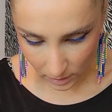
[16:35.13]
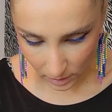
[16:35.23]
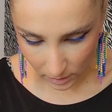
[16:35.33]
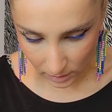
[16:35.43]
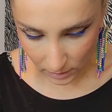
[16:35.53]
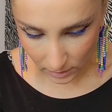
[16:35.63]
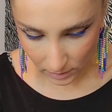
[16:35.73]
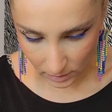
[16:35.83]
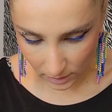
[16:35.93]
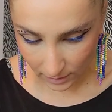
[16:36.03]
color, and
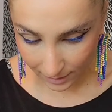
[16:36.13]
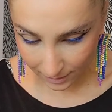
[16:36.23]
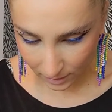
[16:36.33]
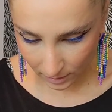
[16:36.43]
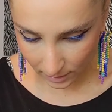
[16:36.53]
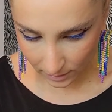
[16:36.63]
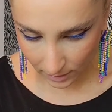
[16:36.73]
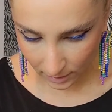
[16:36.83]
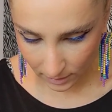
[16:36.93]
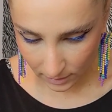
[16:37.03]
this is another
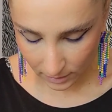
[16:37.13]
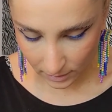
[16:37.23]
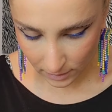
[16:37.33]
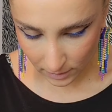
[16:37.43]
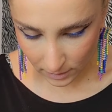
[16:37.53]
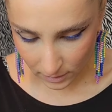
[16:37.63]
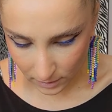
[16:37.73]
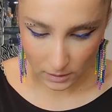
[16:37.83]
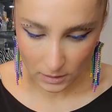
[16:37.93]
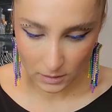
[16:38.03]
headache.
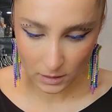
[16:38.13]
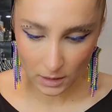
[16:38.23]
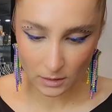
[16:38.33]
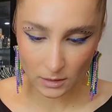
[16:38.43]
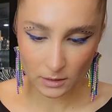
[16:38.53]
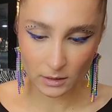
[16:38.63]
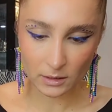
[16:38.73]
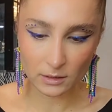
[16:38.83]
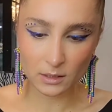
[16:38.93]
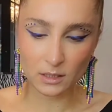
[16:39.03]
This color
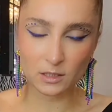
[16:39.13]
is